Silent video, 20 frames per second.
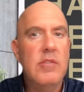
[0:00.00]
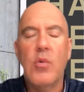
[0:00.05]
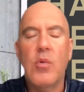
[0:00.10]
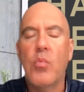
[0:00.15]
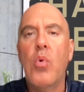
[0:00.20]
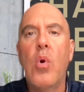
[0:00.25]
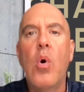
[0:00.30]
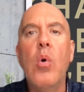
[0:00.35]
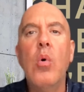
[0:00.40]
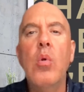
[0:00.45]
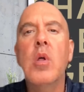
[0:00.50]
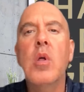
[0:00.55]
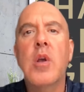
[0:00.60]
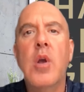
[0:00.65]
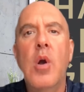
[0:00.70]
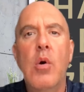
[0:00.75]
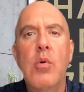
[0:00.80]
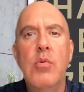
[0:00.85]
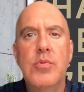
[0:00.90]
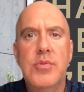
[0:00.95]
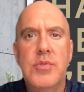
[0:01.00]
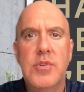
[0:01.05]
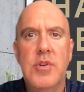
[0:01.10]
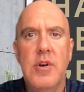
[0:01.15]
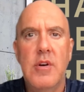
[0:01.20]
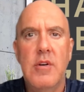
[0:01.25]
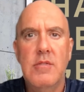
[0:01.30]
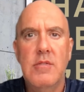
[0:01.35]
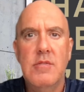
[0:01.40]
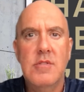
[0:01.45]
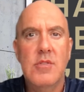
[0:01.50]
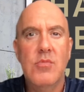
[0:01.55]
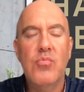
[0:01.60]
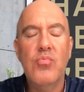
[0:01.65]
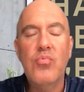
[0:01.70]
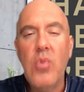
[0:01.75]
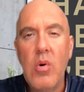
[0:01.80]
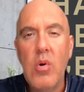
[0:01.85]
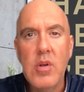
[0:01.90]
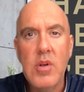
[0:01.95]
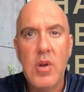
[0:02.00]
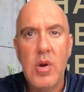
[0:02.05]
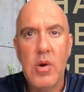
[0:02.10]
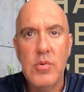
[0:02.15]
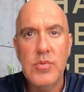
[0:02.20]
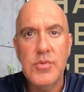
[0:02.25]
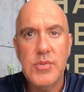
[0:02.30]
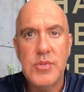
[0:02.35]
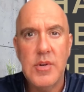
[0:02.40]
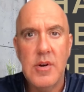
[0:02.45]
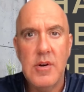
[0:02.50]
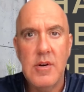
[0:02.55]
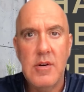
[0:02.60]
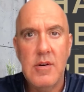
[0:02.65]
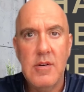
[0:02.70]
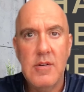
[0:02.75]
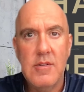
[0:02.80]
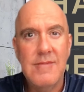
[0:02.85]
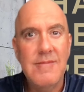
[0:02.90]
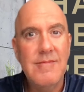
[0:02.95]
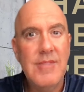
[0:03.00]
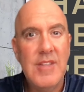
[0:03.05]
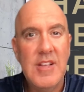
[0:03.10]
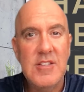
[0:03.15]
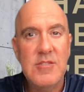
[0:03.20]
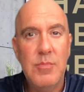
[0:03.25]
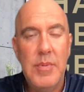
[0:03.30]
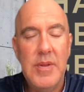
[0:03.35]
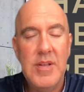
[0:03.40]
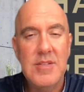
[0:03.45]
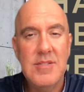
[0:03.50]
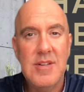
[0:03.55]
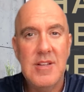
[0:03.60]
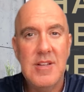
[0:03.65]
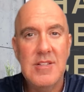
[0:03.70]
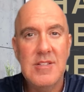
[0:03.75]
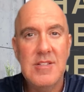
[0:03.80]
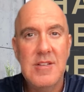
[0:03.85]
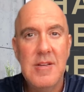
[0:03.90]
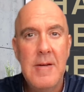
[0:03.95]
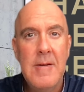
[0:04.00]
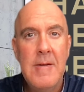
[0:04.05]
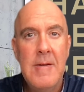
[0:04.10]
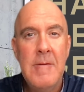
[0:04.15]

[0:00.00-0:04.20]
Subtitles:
It's a roller coaster. It's a roller coaster, this business.